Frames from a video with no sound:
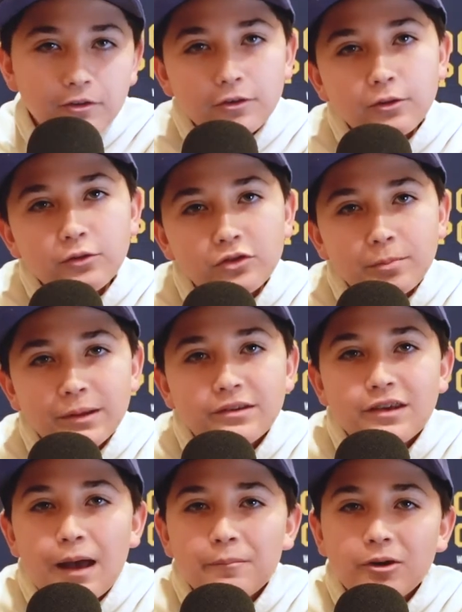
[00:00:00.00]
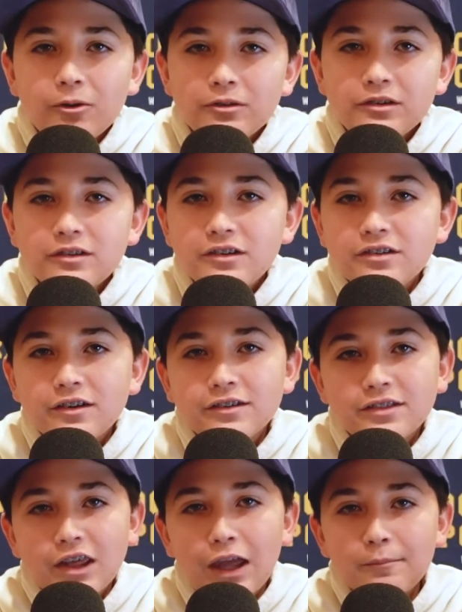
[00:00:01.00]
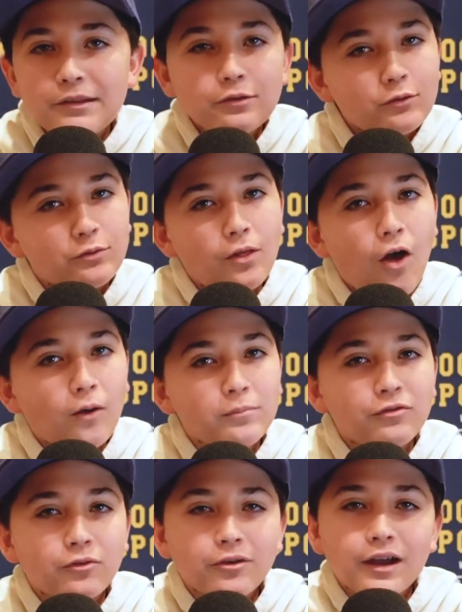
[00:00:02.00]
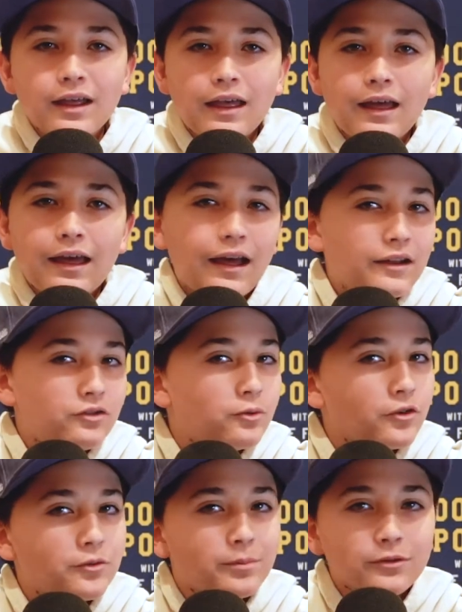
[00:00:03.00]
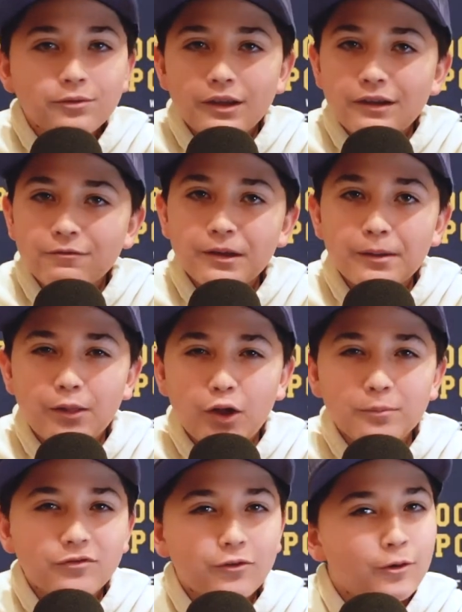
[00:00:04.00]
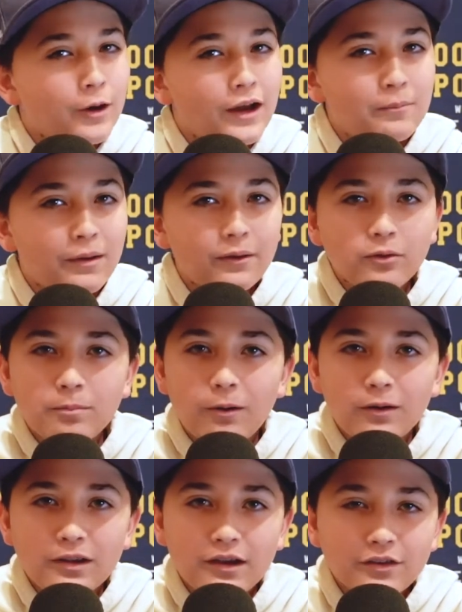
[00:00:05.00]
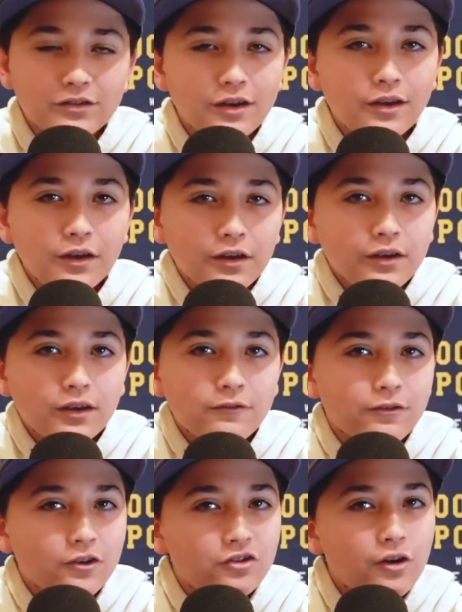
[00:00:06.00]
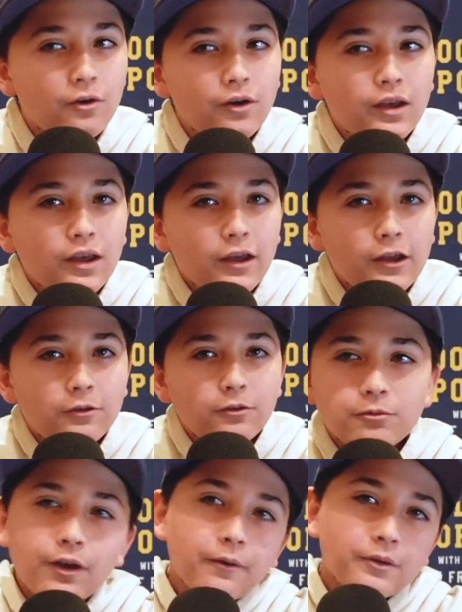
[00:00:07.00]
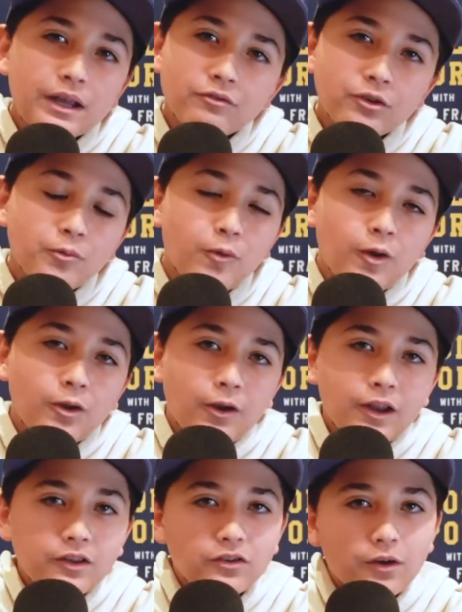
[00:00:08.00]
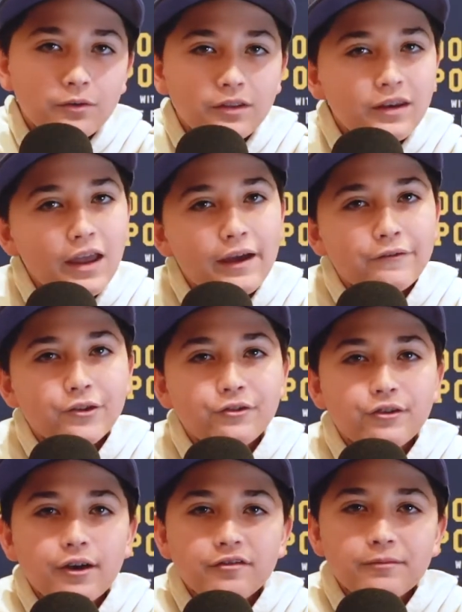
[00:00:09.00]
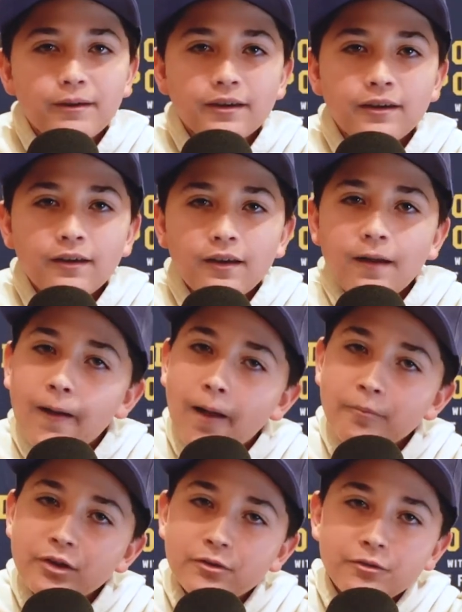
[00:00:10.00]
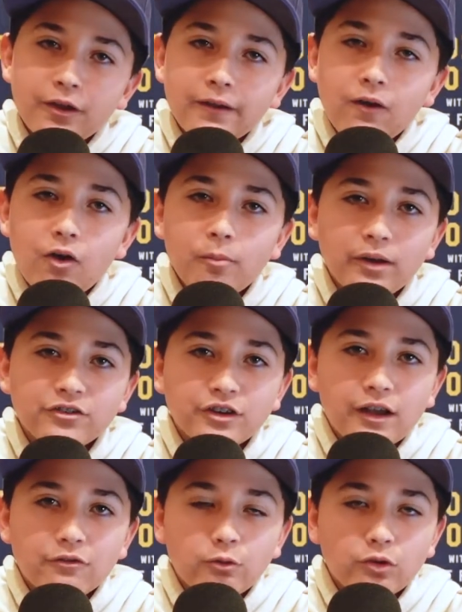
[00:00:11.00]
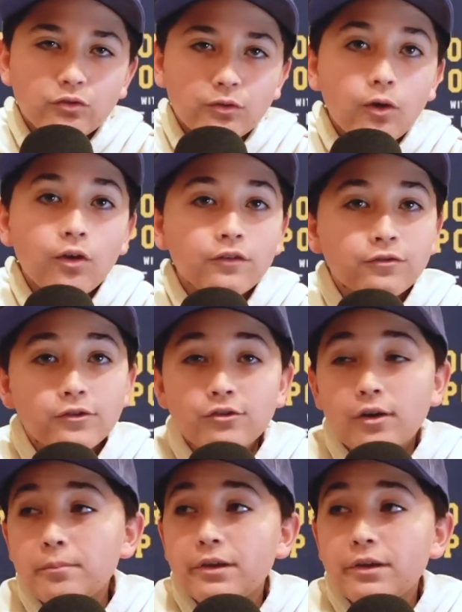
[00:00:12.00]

there used to be this app called Discuss the Game. This was long before I had Schoolyard Sports with Lane Frank, long before I had my old podcast, Lane Frank Show. And write whatever you want on it. So the day after the draft, I'm like, I'm going to write all my draft grades for all the first-round